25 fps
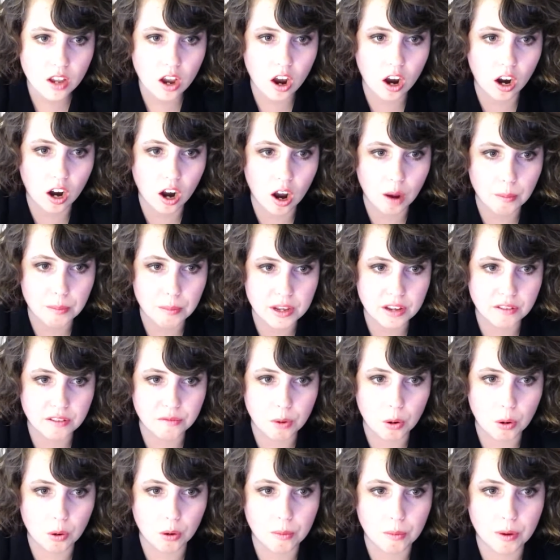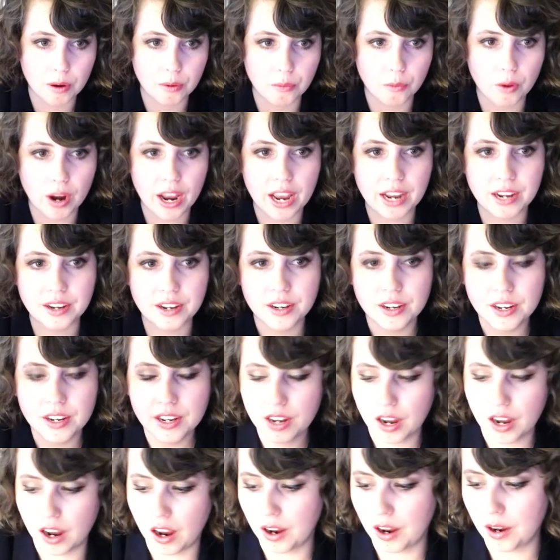a copy of Pokemon Red.
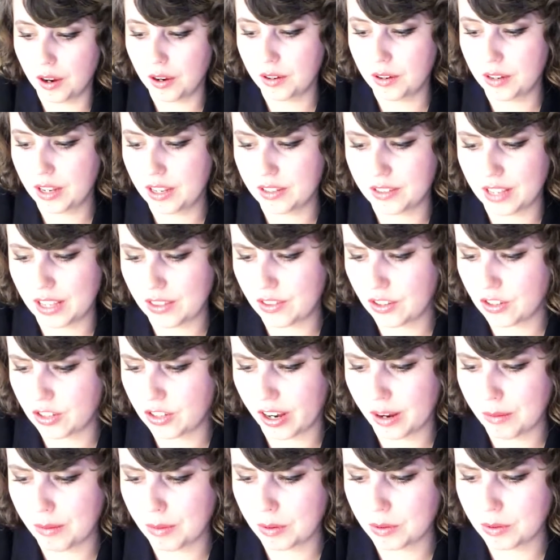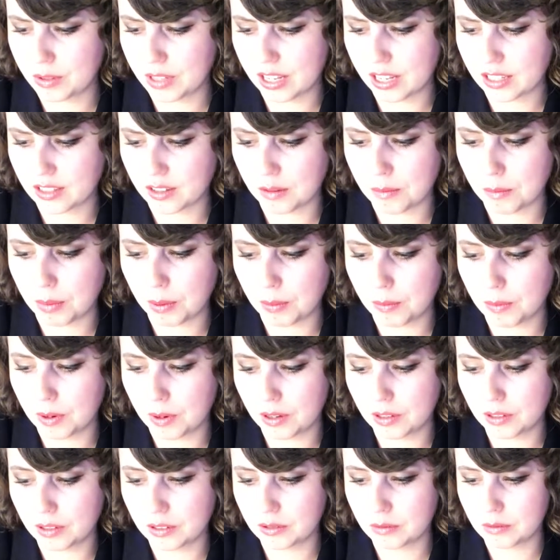Is at the time I was at some
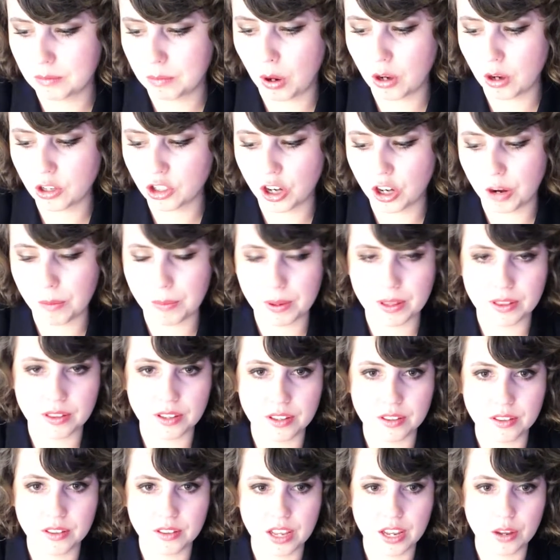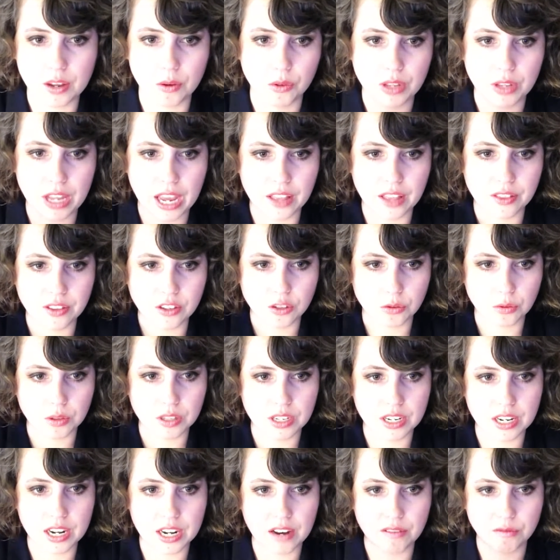pawn shop, and they only had this one,
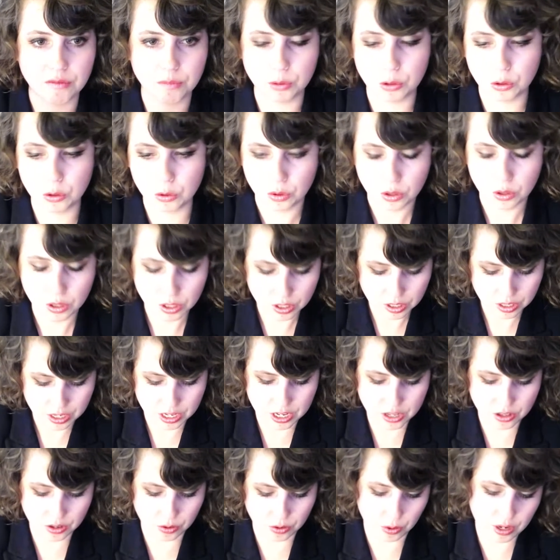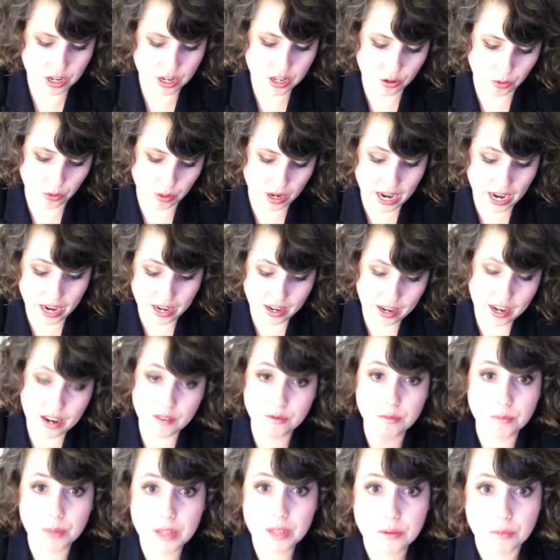they didn't have Blue. Either way, and I
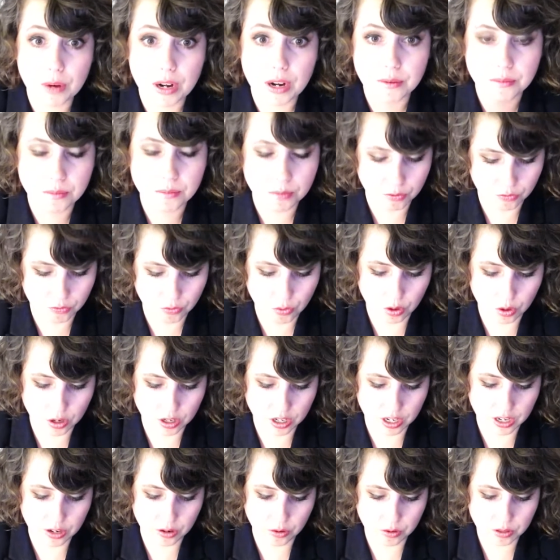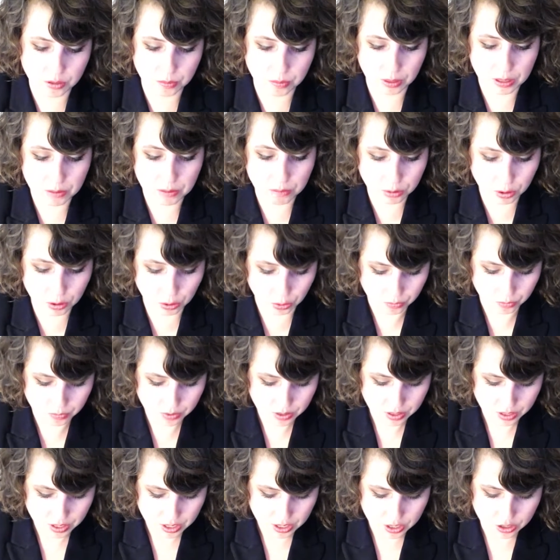haven't played Red before, I'd always played Blue.
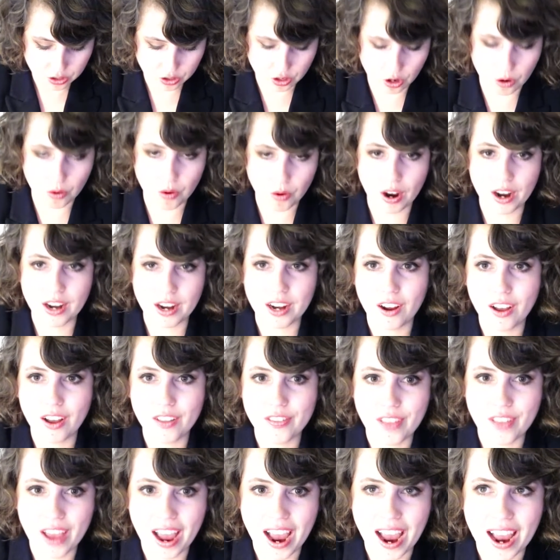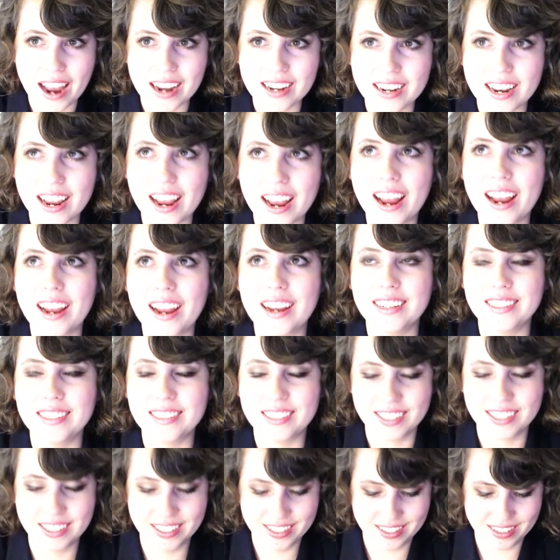So I got that,
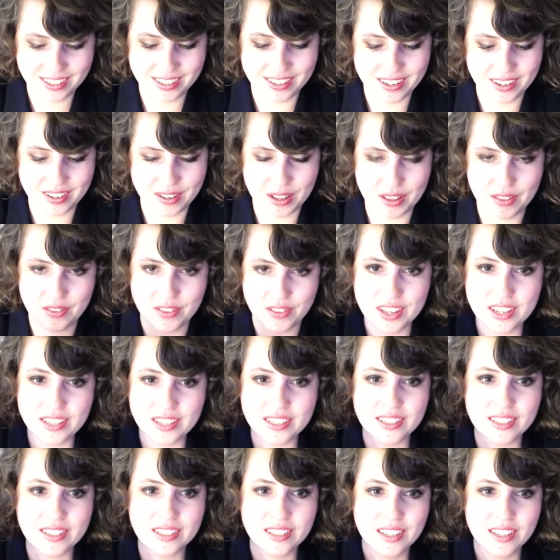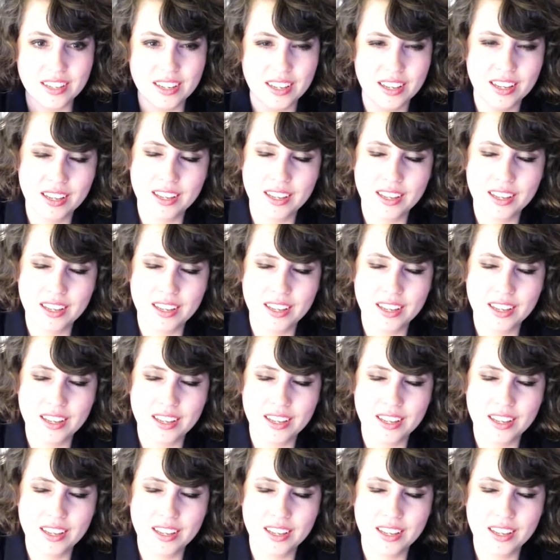and this